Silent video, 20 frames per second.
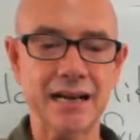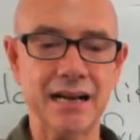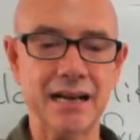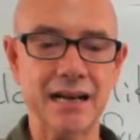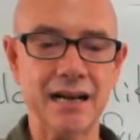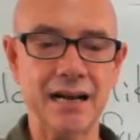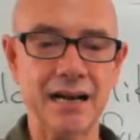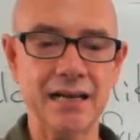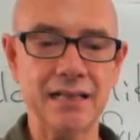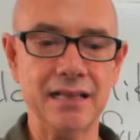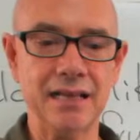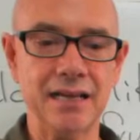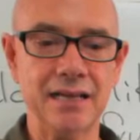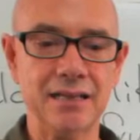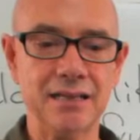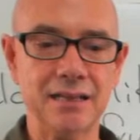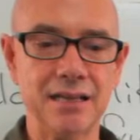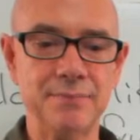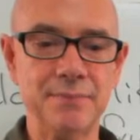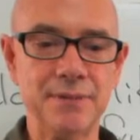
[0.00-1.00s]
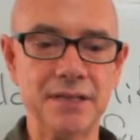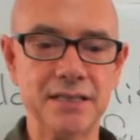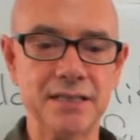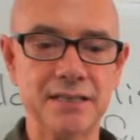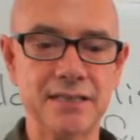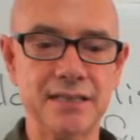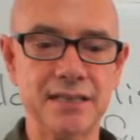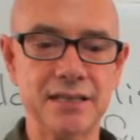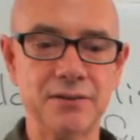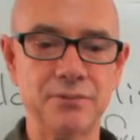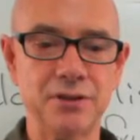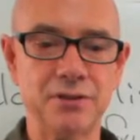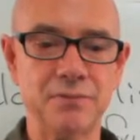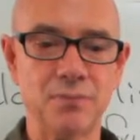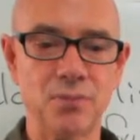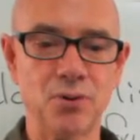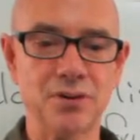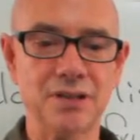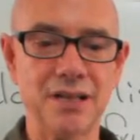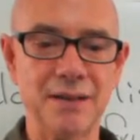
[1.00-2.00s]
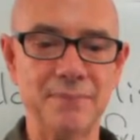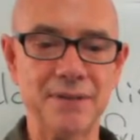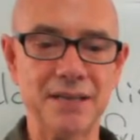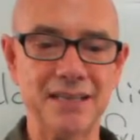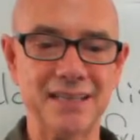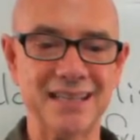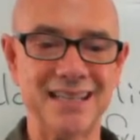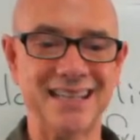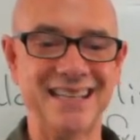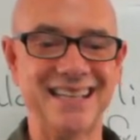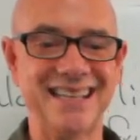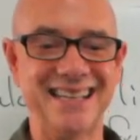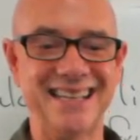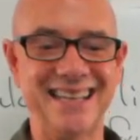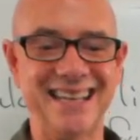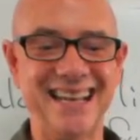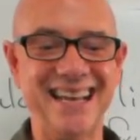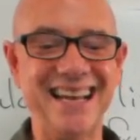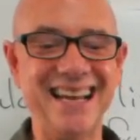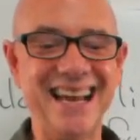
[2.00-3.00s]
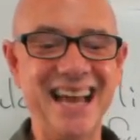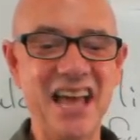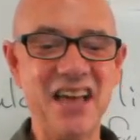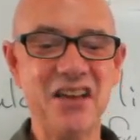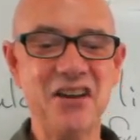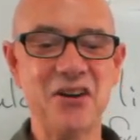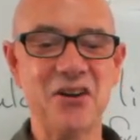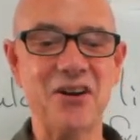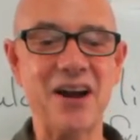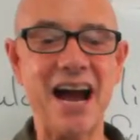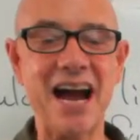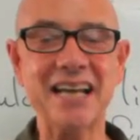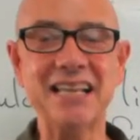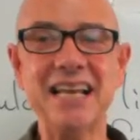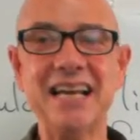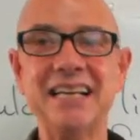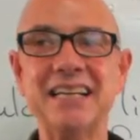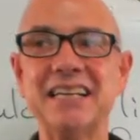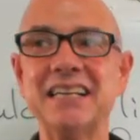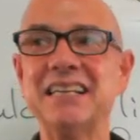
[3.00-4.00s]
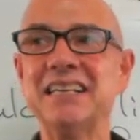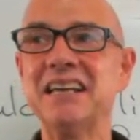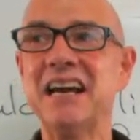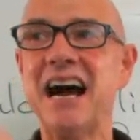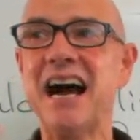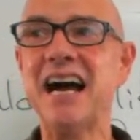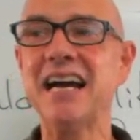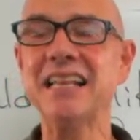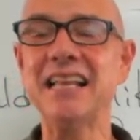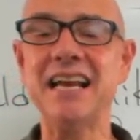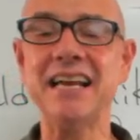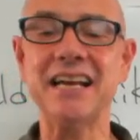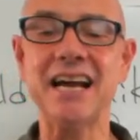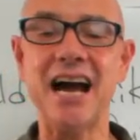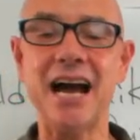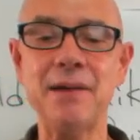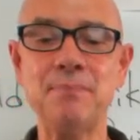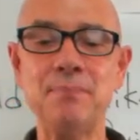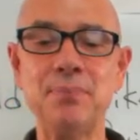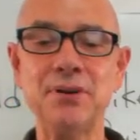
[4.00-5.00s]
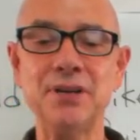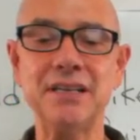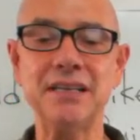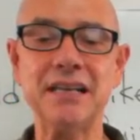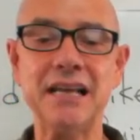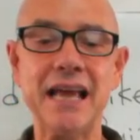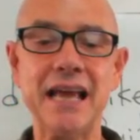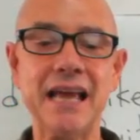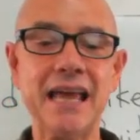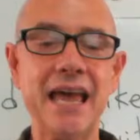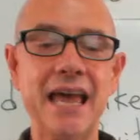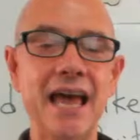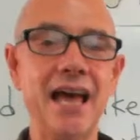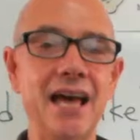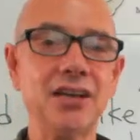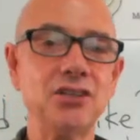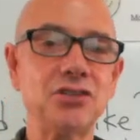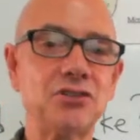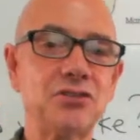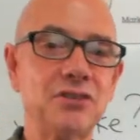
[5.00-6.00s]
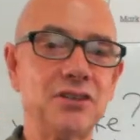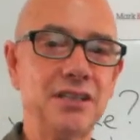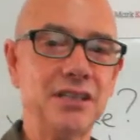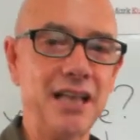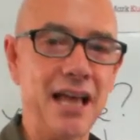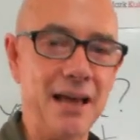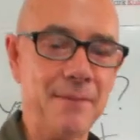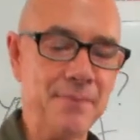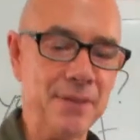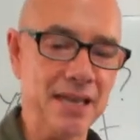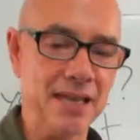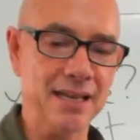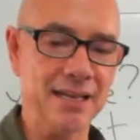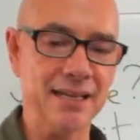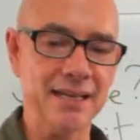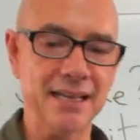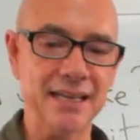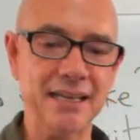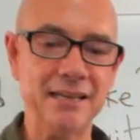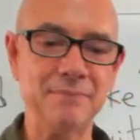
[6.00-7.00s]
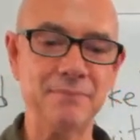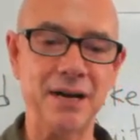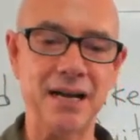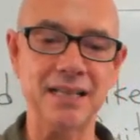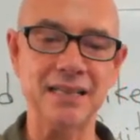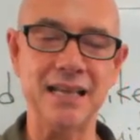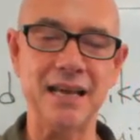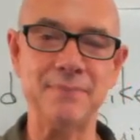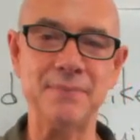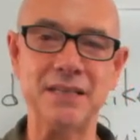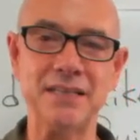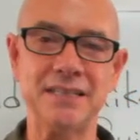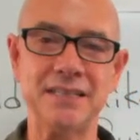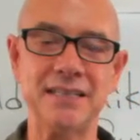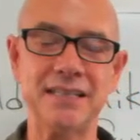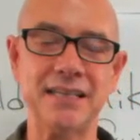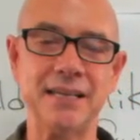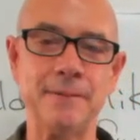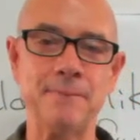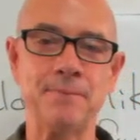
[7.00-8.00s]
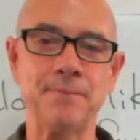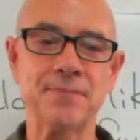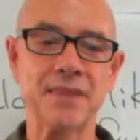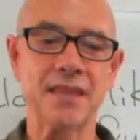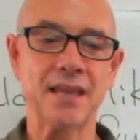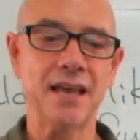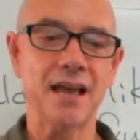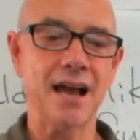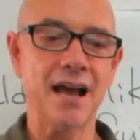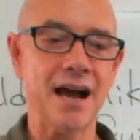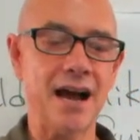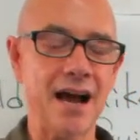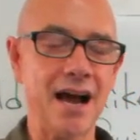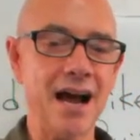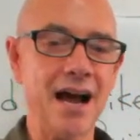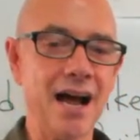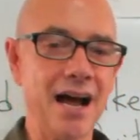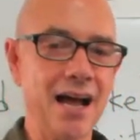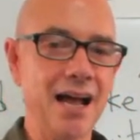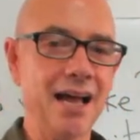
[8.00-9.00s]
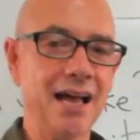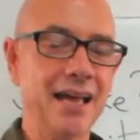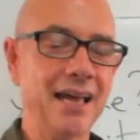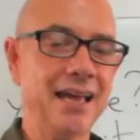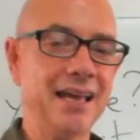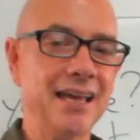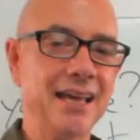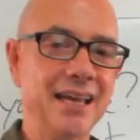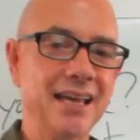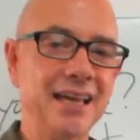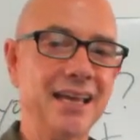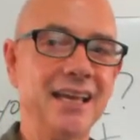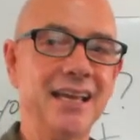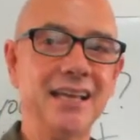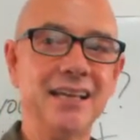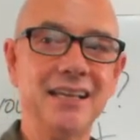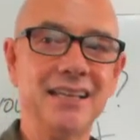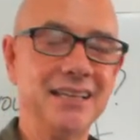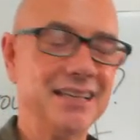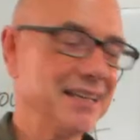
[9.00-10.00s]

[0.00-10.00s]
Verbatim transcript: I like lemon tea with more lemon. Or I like, I like, I put extra lemon in my lemon tea. I,